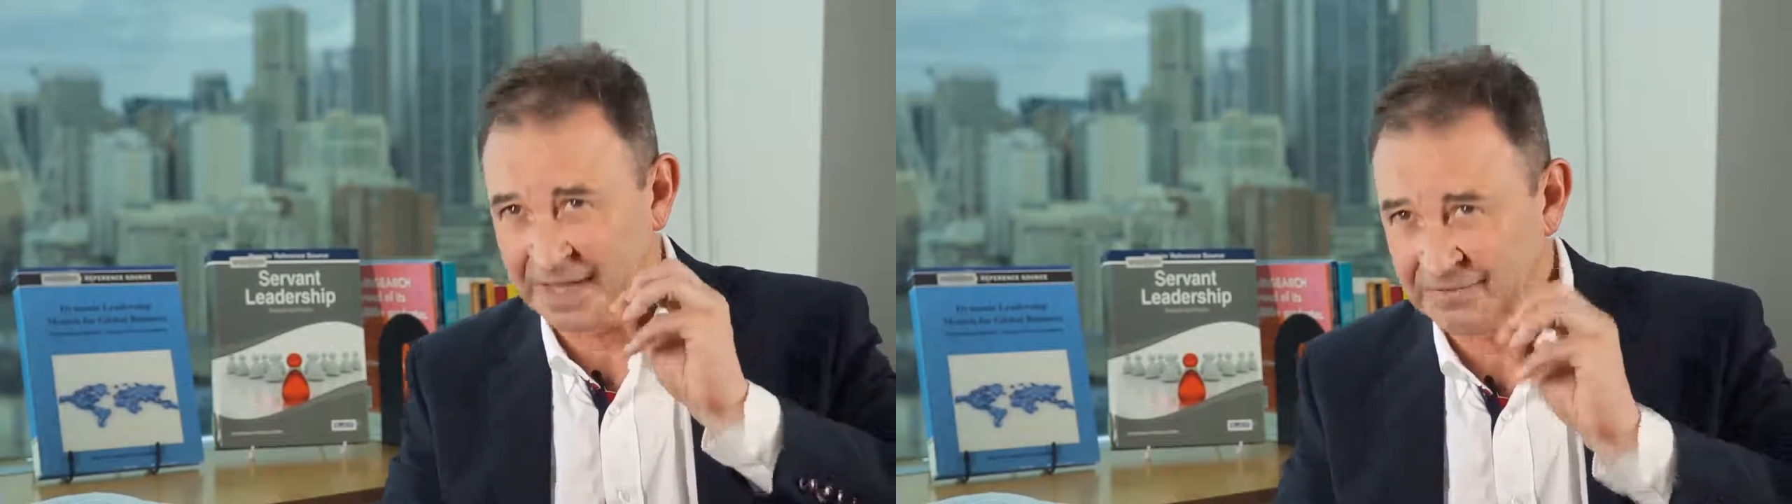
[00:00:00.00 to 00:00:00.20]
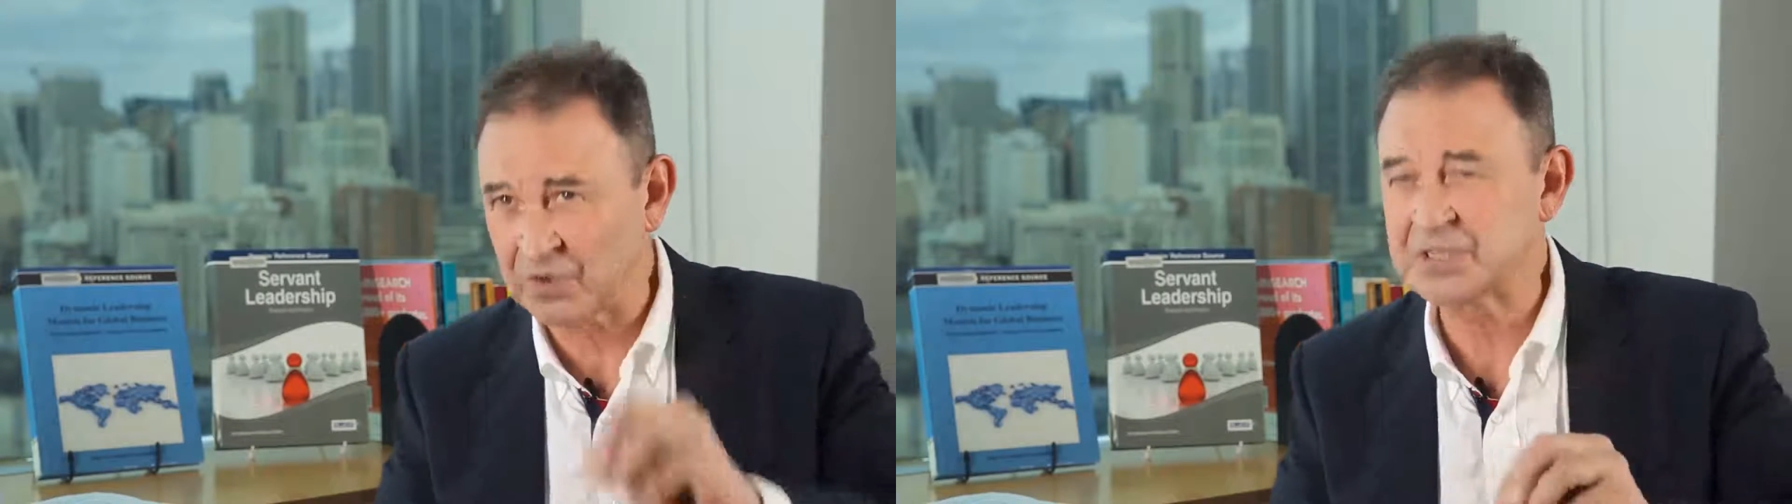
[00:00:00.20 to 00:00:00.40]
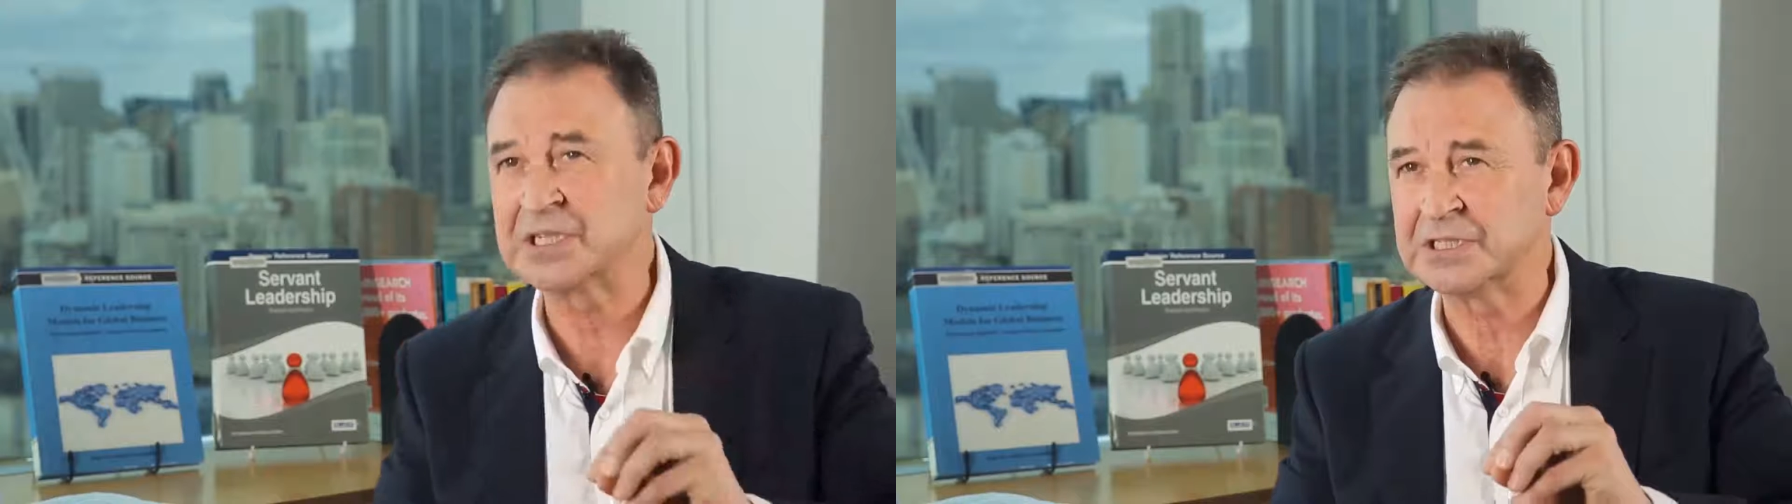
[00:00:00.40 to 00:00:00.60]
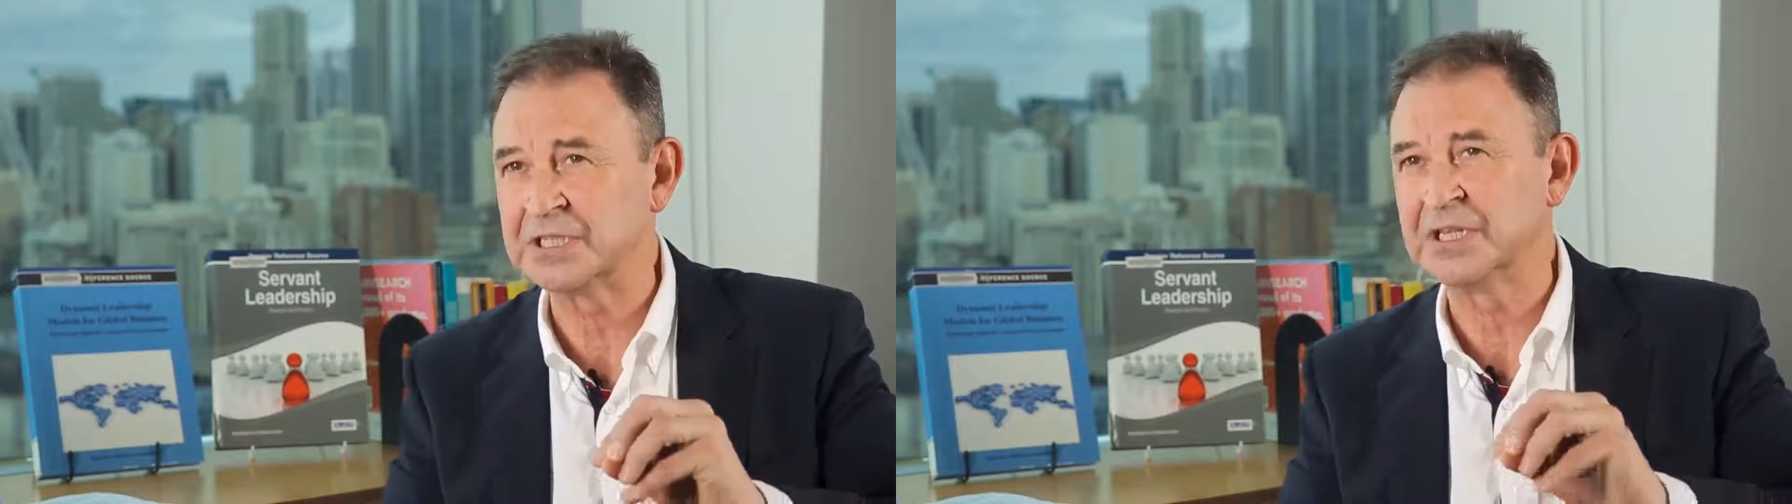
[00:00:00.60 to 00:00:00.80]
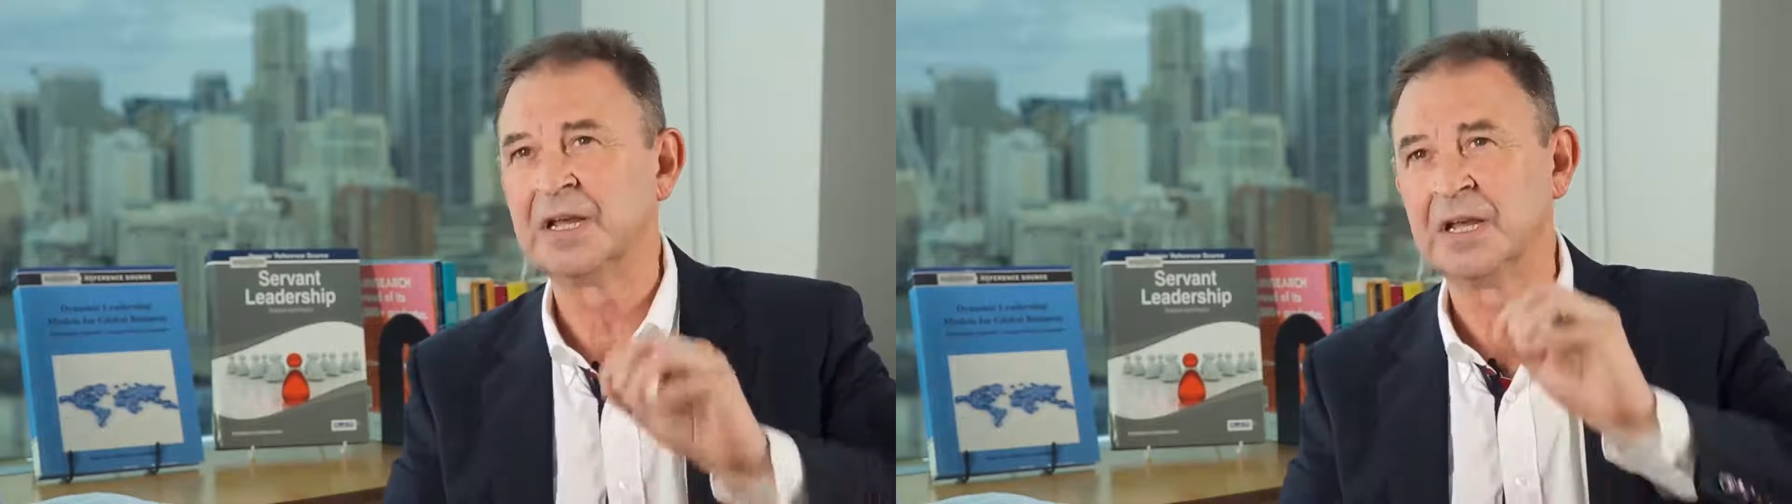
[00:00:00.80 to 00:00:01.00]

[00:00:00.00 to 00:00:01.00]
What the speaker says: diversity